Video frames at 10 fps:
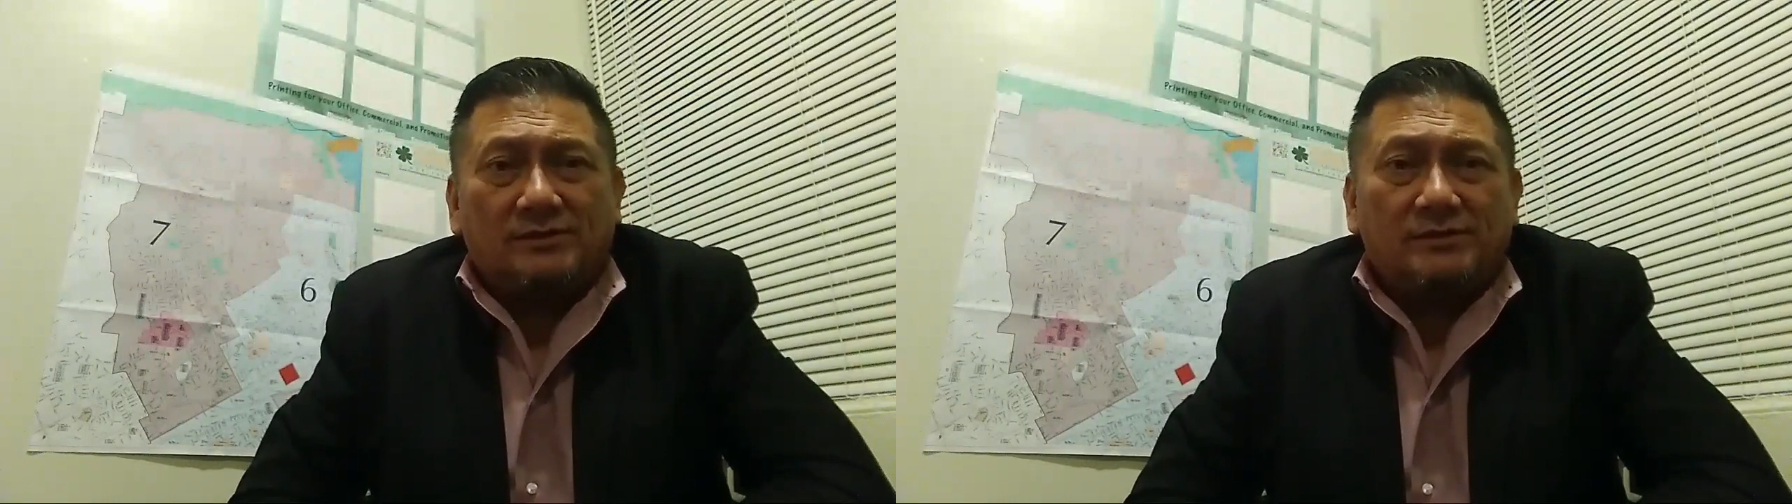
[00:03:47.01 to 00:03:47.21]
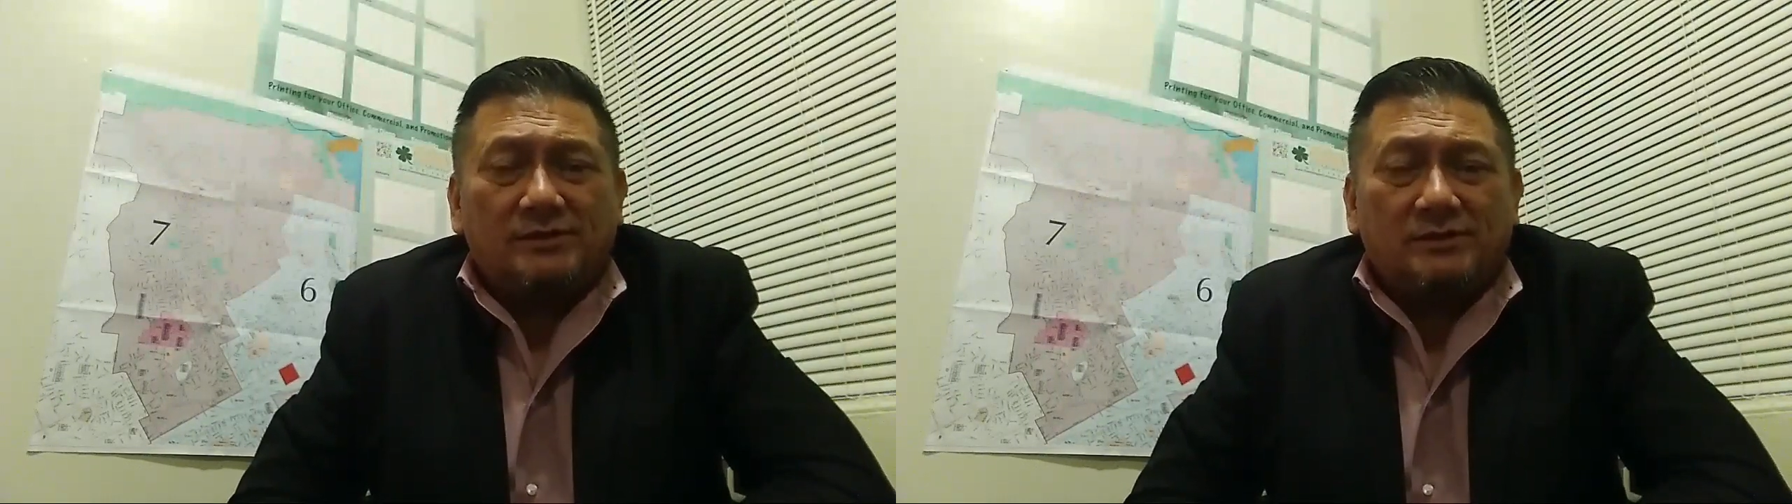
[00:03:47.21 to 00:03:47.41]

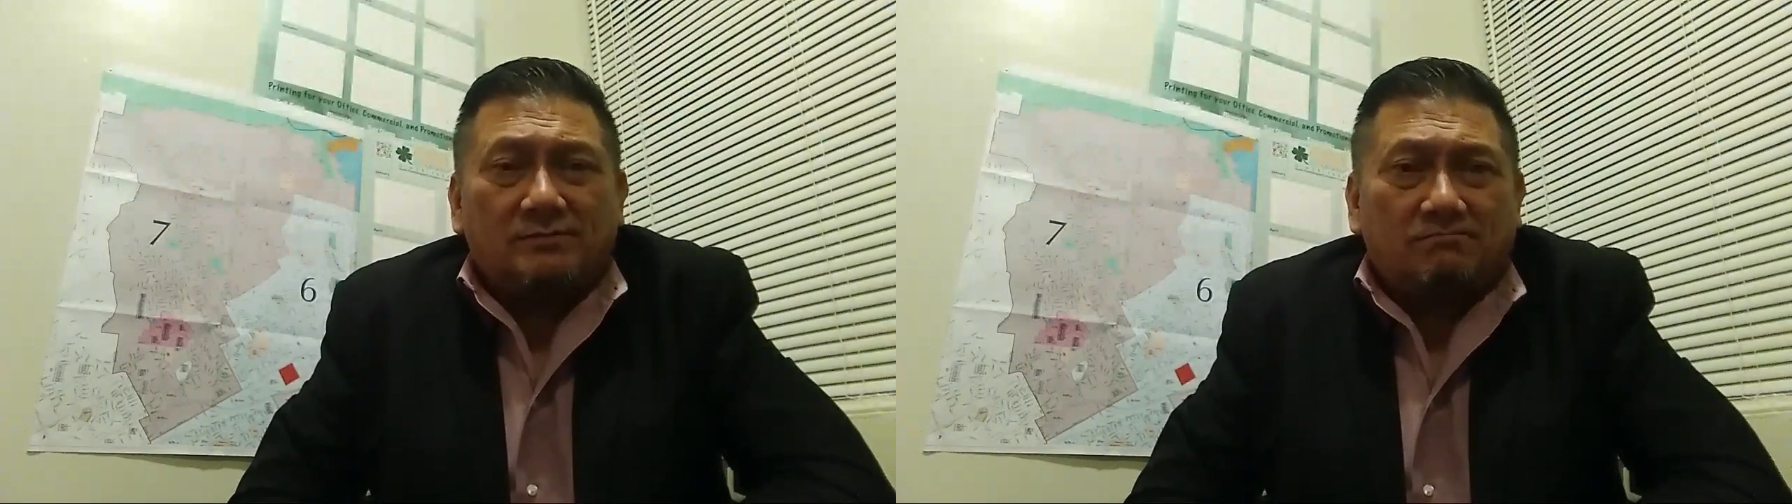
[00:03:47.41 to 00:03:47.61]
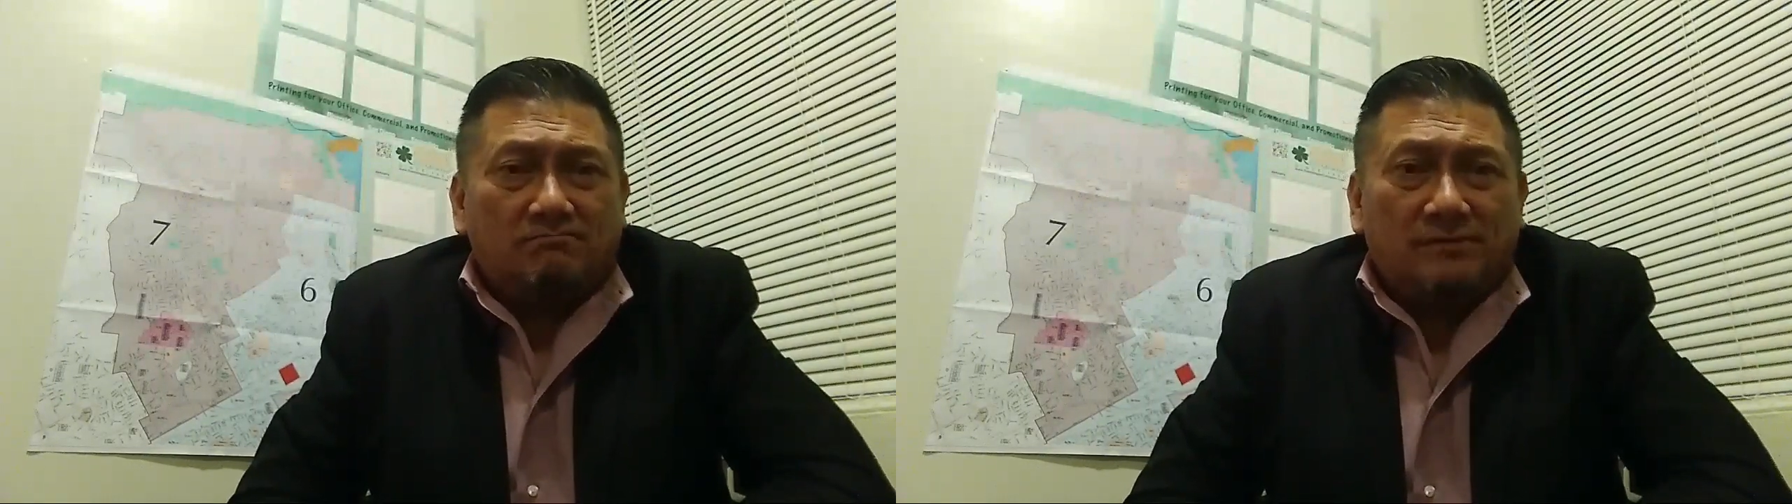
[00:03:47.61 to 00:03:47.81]
she just
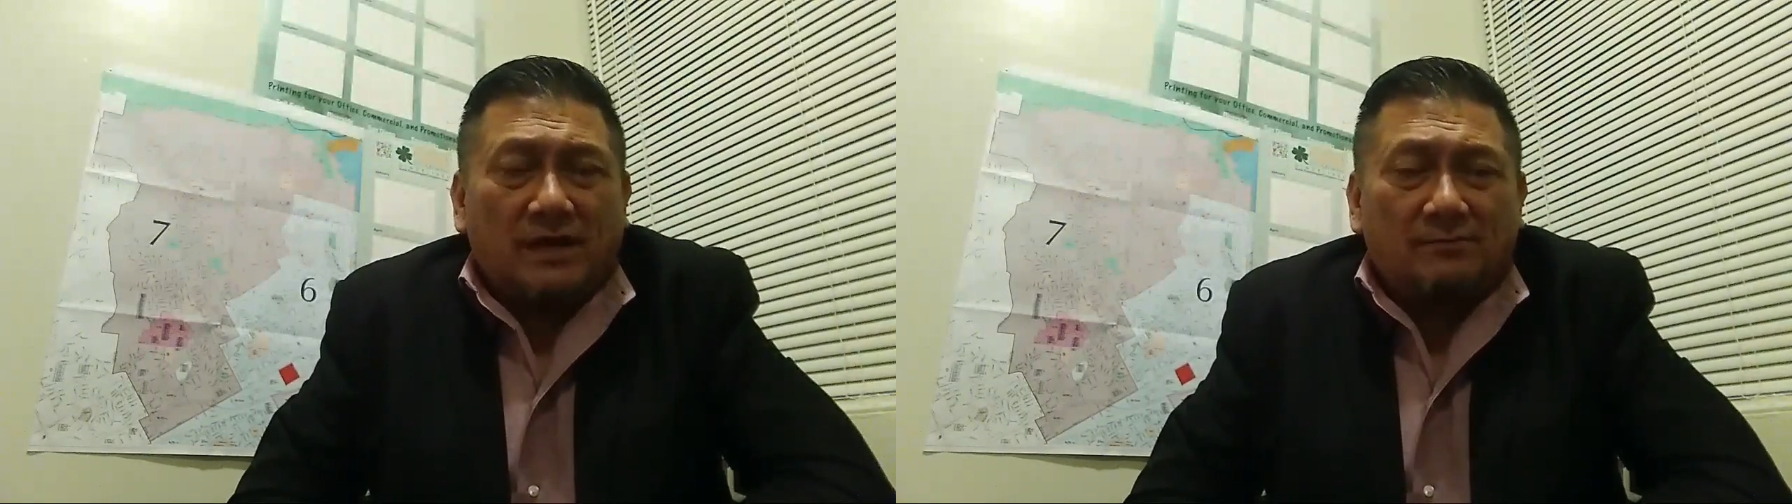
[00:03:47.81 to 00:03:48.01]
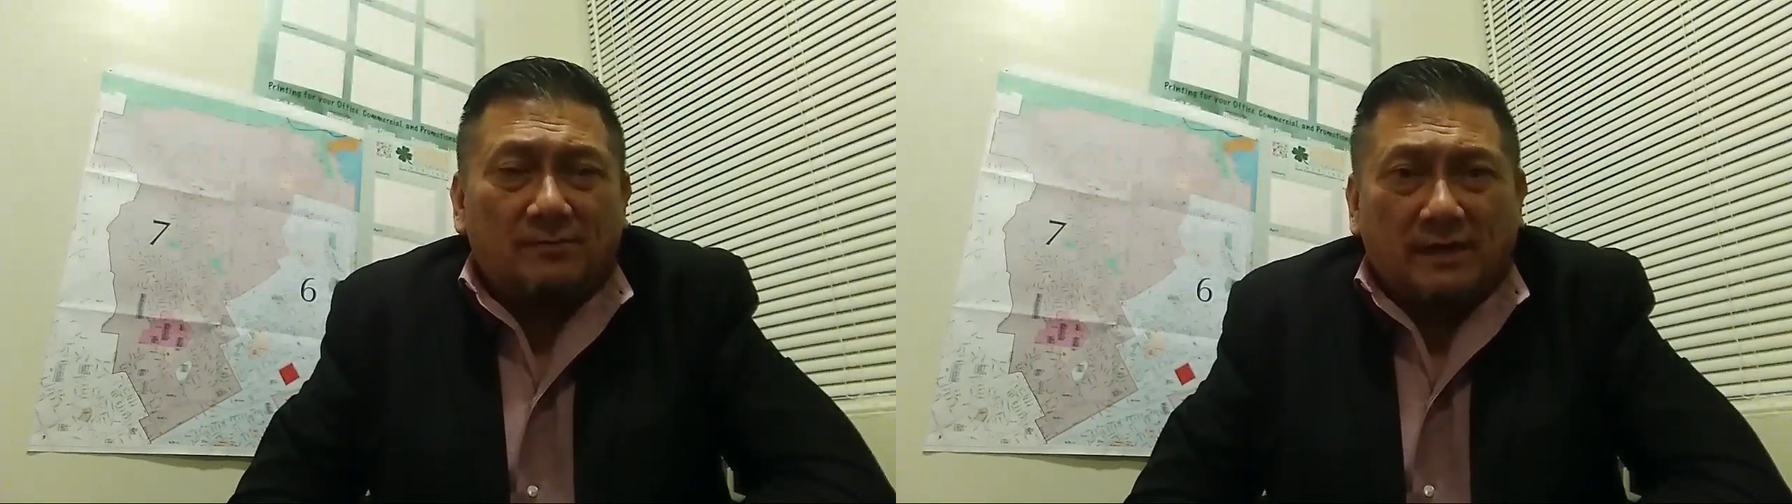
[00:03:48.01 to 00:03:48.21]

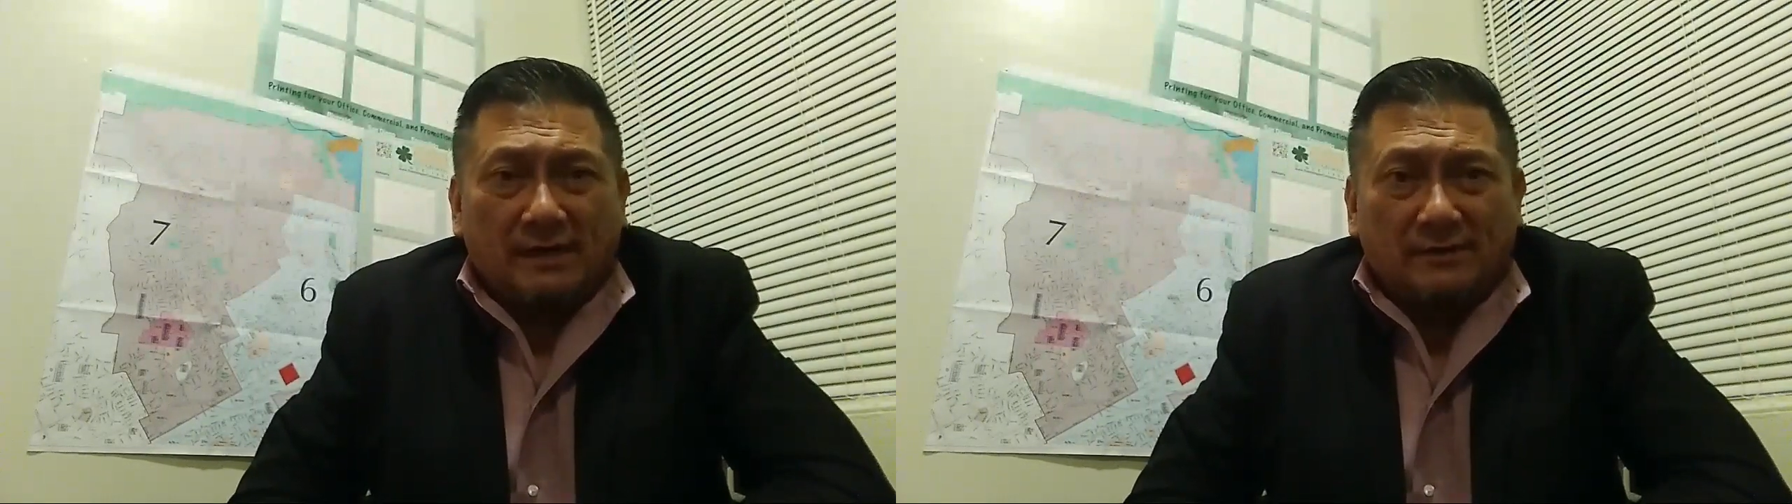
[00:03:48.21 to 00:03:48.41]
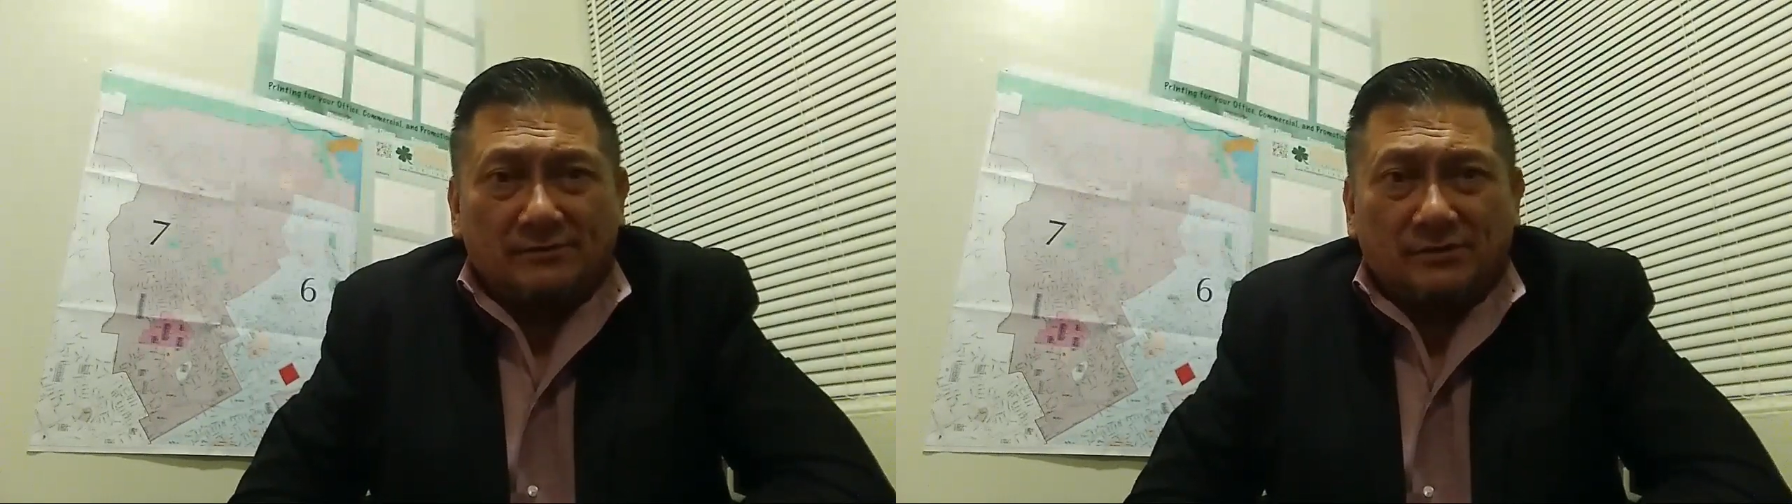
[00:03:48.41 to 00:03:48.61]
knocked me
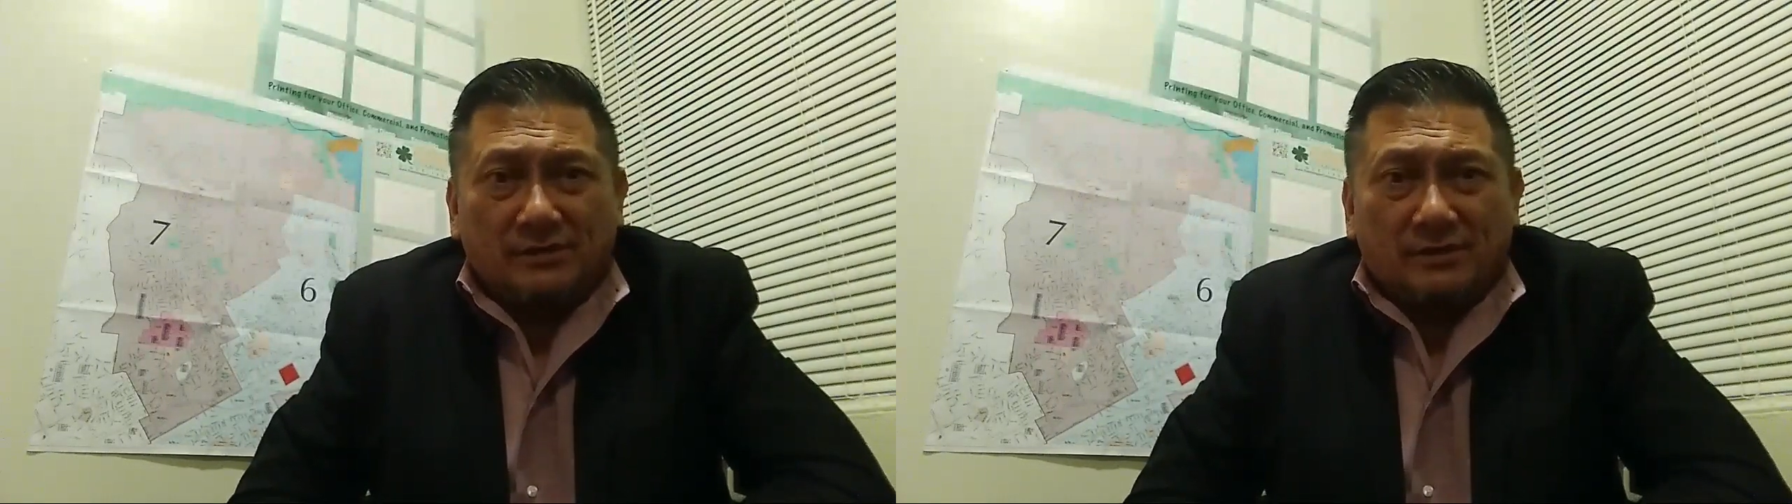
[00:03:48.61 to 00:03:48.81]
out.